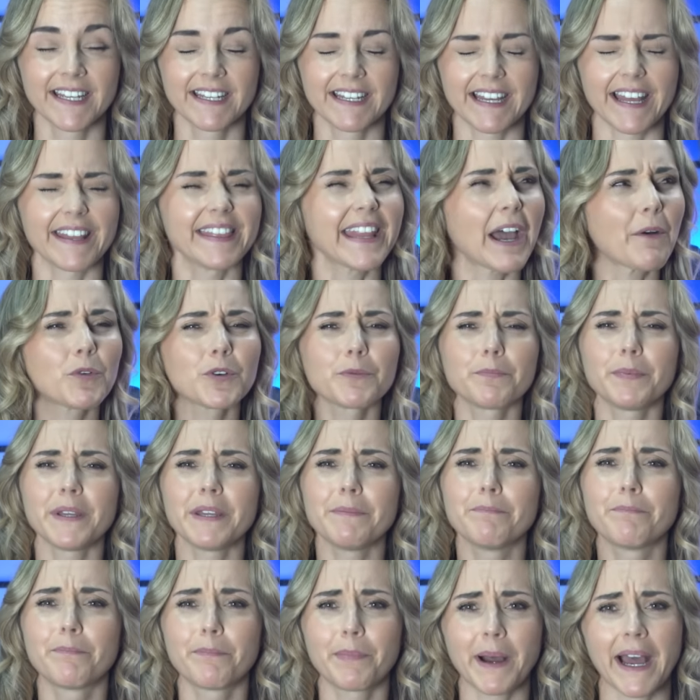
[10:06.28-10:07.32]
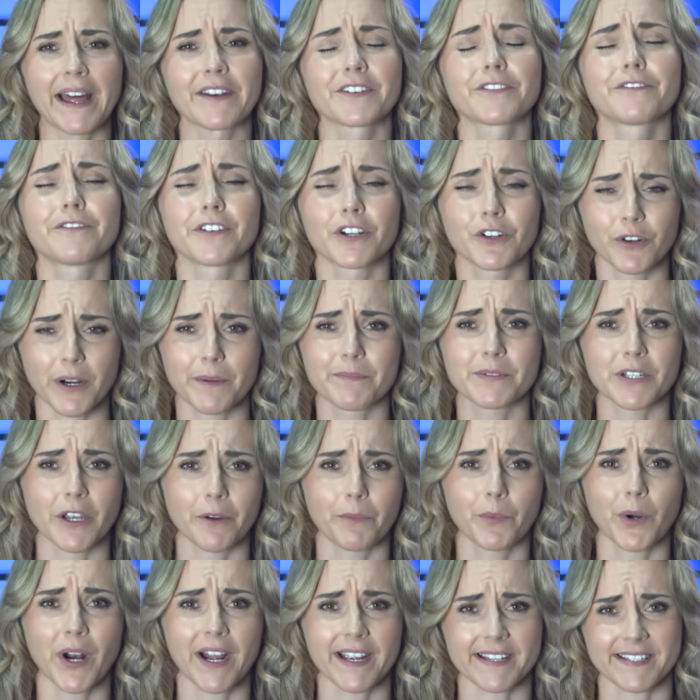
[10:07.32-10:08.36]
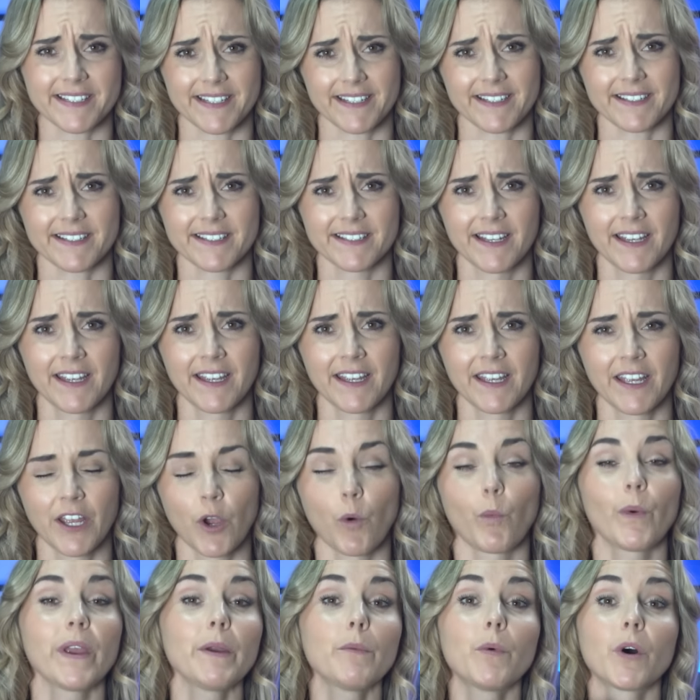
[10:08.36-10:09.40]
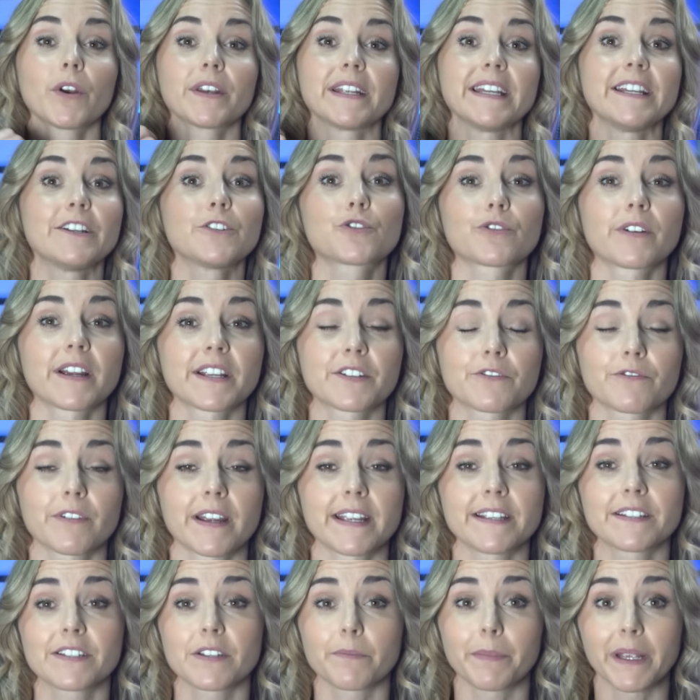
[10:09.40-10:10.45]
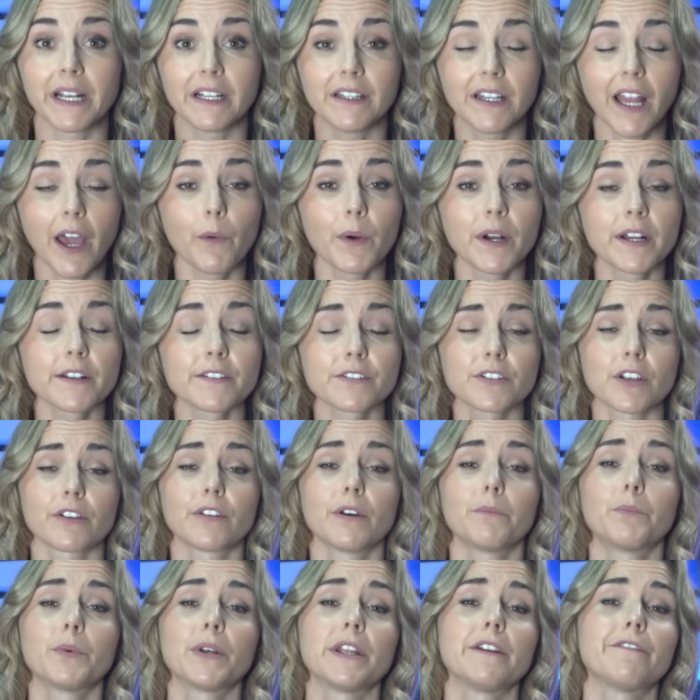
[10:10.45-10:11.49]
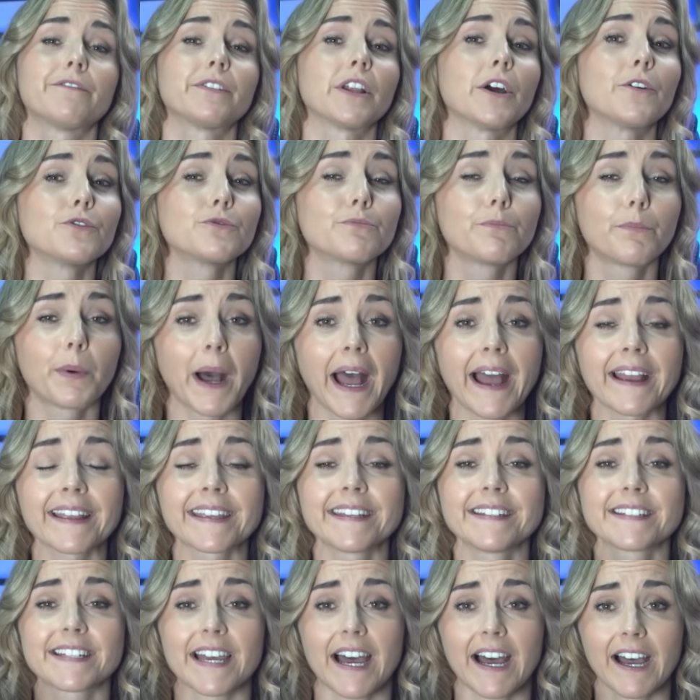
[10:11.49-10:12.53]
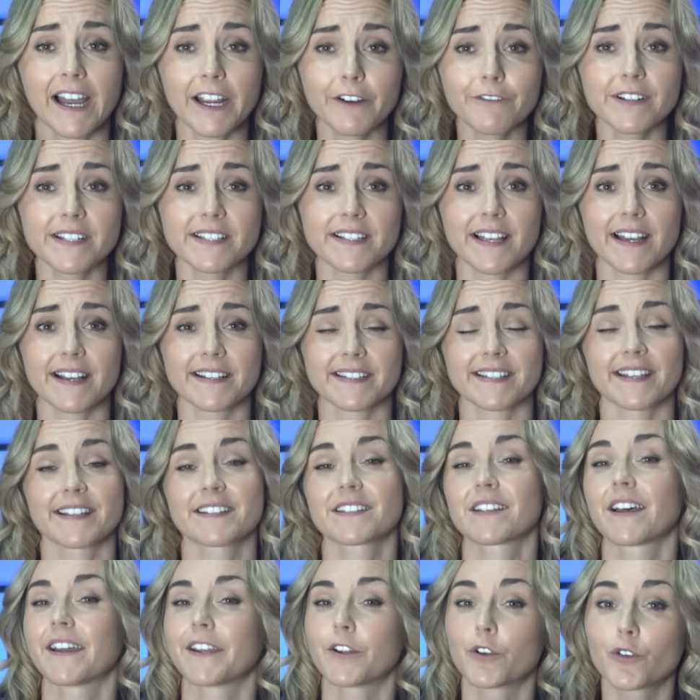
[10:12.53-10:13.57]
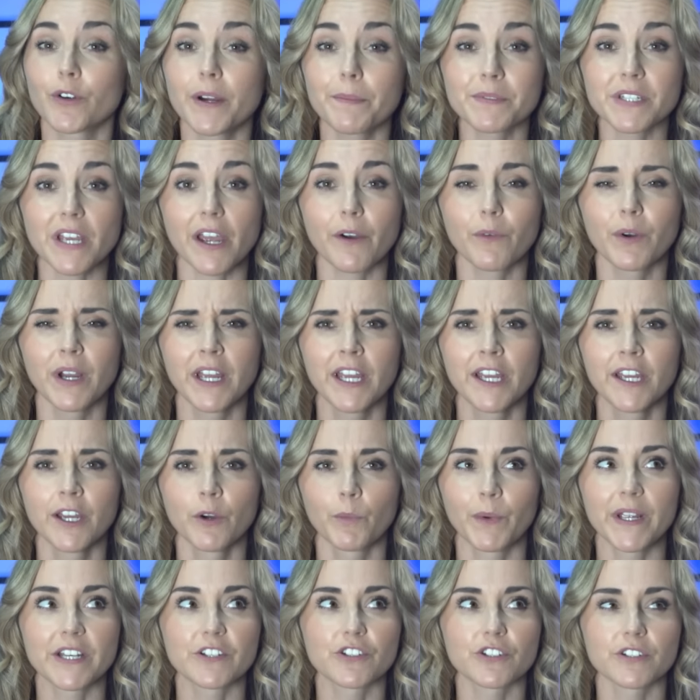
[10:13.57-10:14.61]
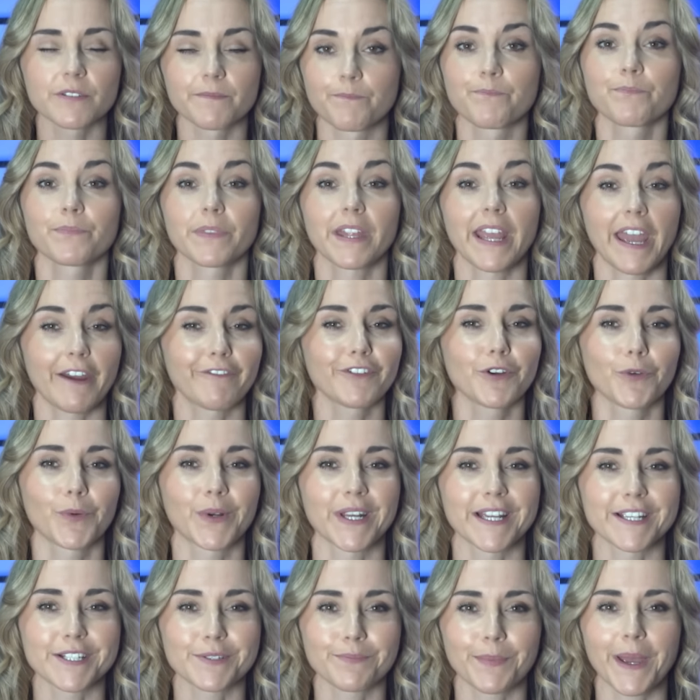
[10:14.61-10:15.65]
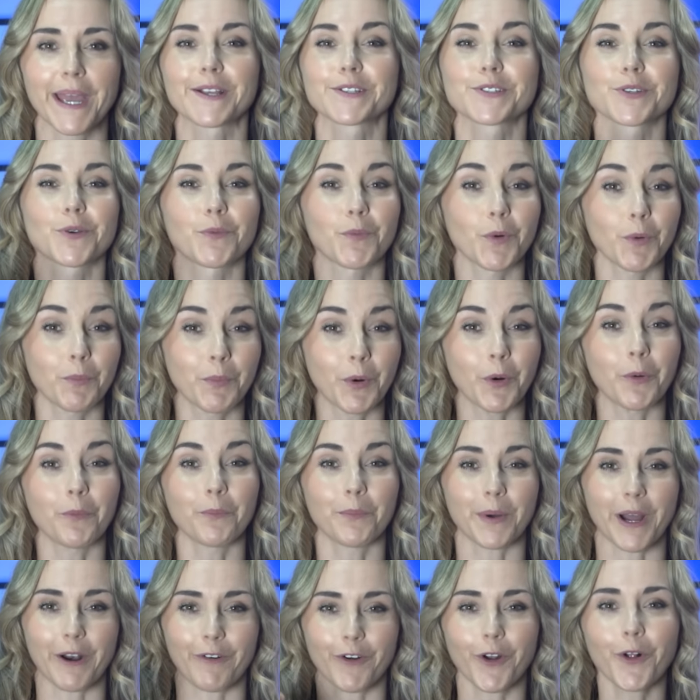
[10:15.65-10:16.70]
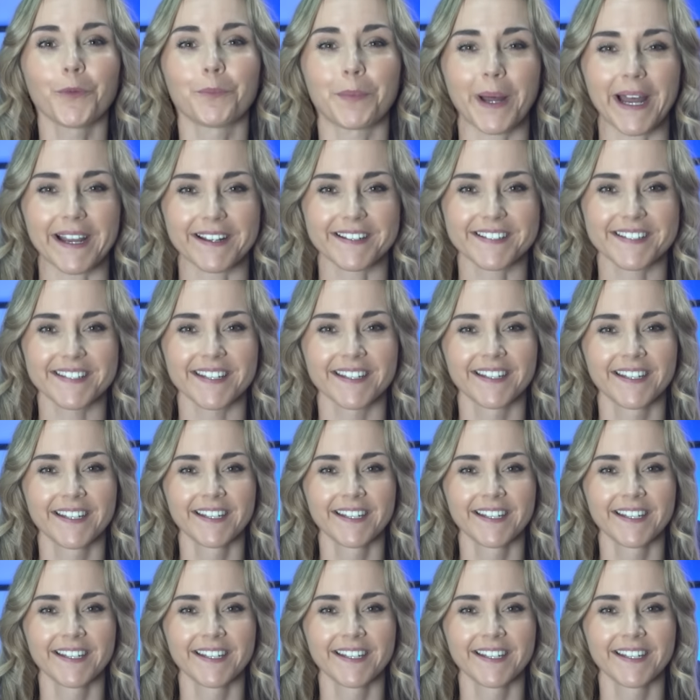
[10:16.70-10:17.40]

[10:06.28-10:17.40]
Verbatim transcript: and that would be bad for crypto prices. We want interest rates to be lower so that money flows back into high risk assets like crypto, which everyone expects will pump our alt bags.